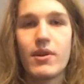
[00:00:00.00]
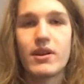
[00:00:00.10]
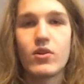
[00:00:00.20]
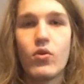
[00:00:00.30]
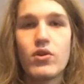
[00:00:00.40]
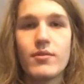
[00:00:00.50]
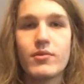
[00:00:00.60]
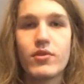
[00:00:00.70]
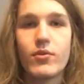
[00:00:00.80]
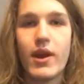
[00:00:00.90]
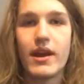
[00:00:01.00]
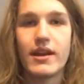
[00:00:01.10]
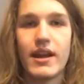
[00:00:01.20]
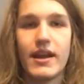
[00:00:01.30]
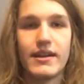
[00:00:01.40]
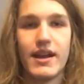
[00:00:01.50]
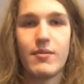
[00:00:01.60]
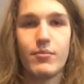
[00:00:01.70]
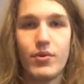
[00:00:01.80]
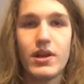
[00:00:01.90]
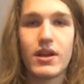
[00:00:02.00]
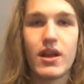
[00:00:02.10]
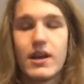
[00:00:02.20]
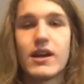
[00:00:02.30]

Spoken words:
It can hold up to your riding and not break.